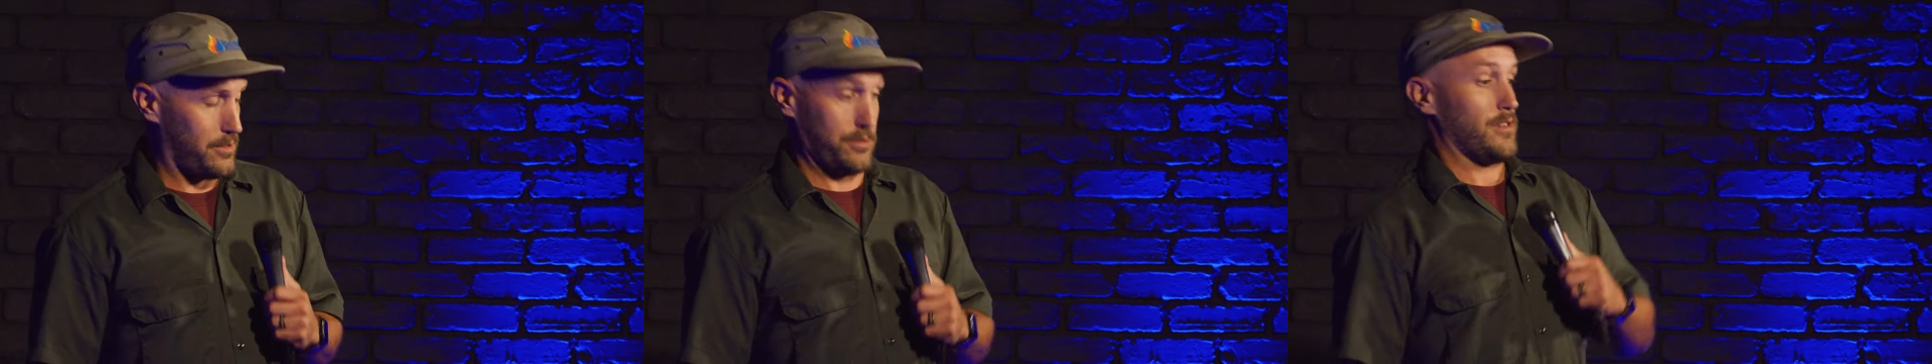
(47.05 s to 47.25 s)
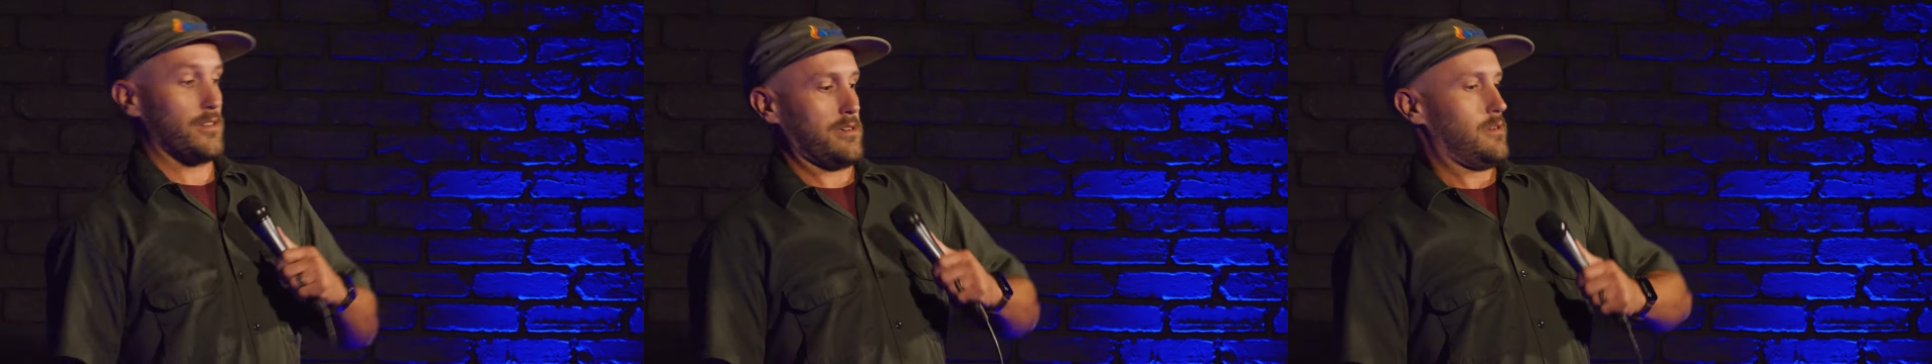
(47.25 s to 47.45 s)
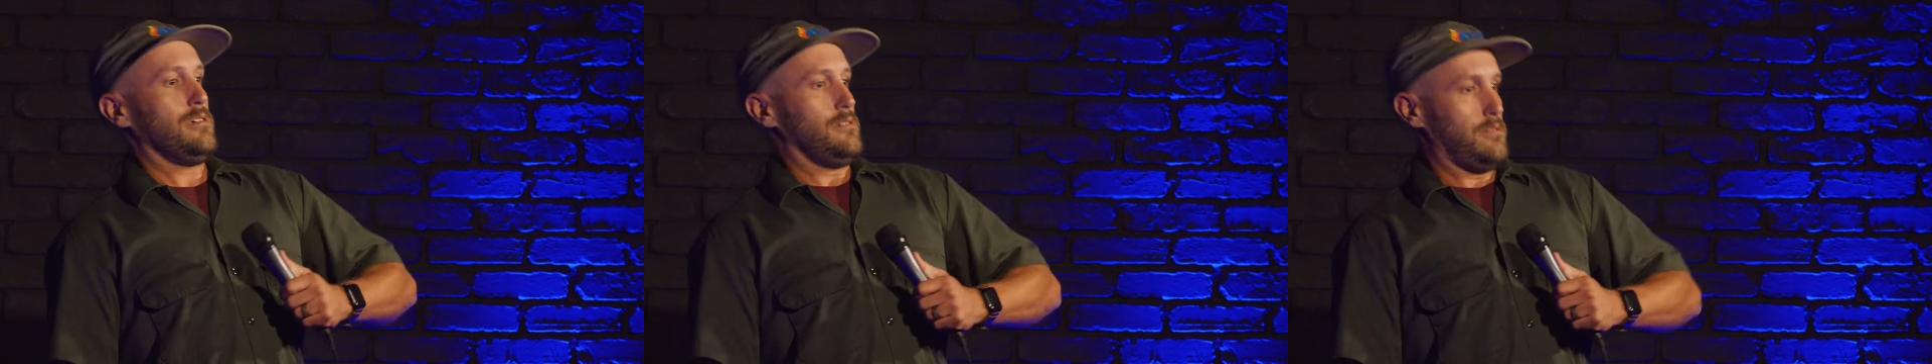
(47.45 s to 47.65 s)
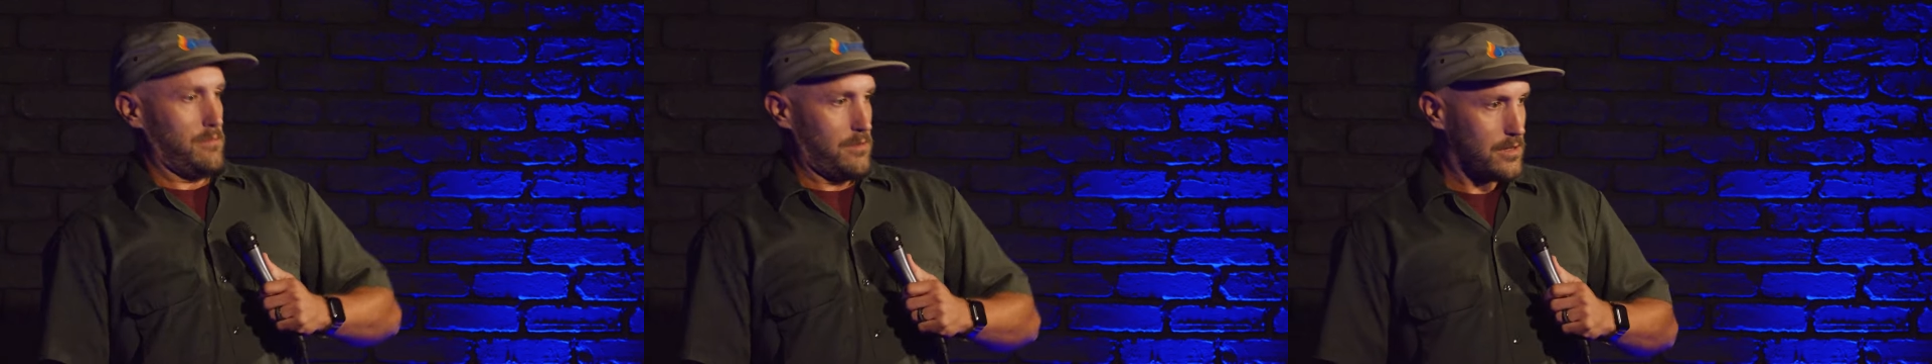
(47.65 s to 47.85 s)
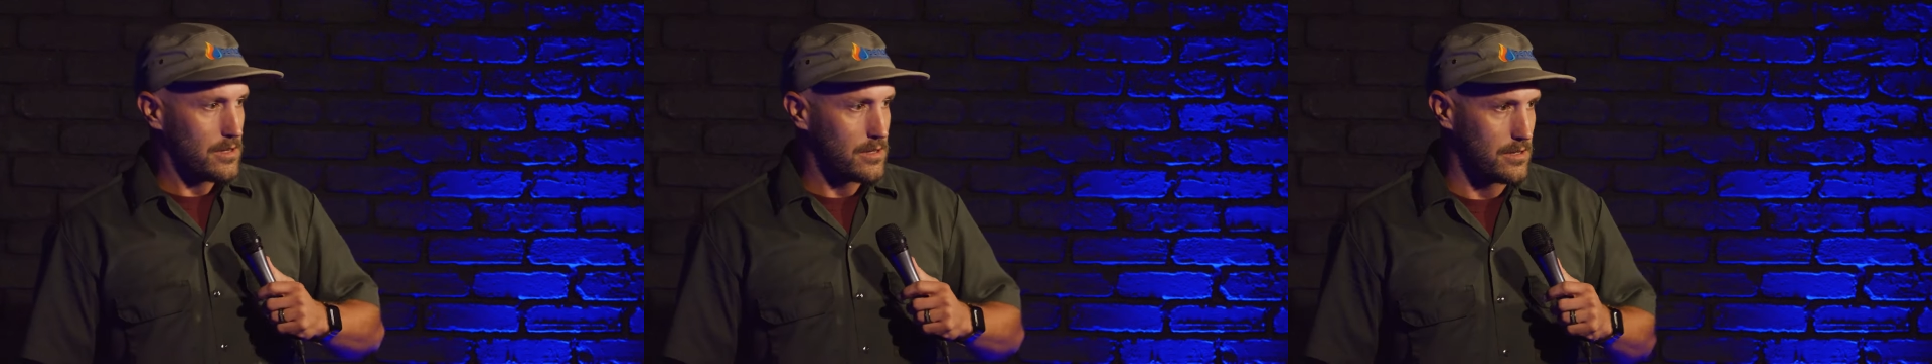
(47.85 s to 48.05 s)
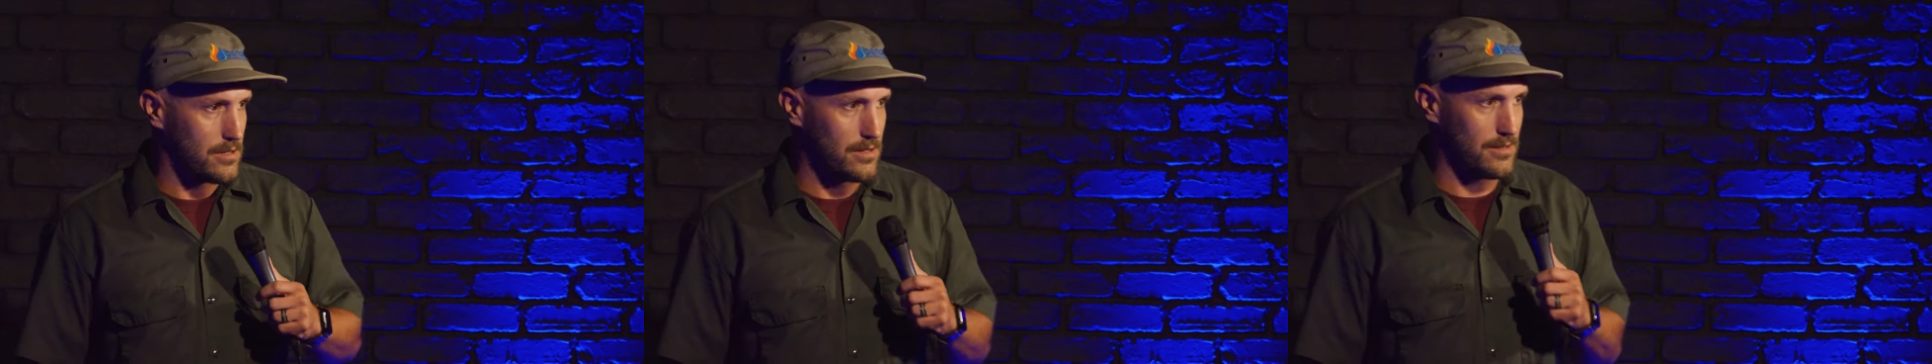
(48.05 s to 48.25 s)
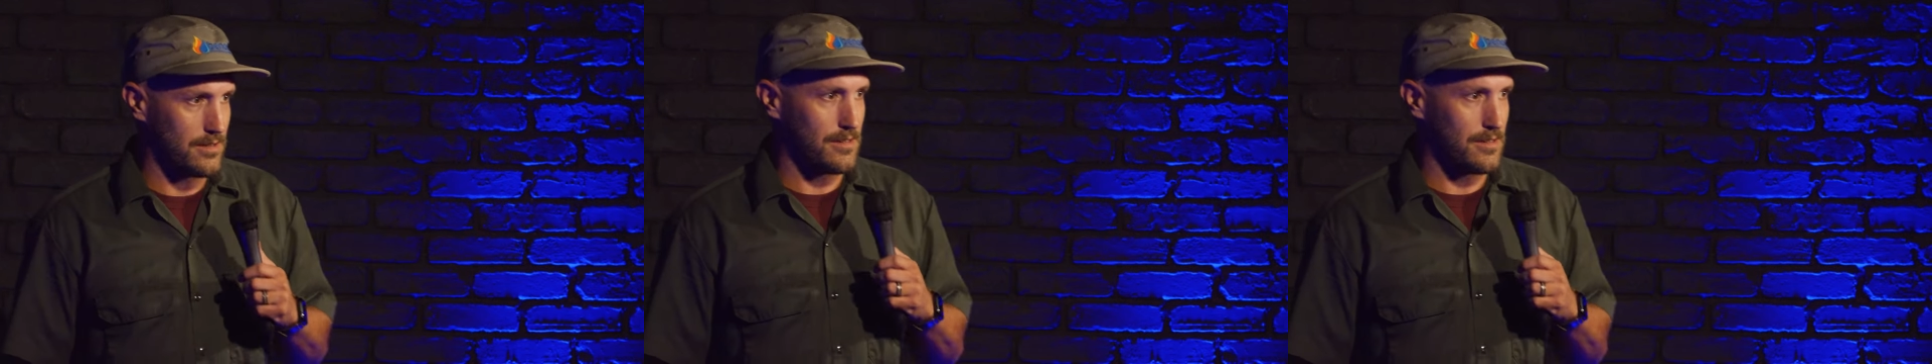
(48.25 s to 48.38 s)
he was like, oh.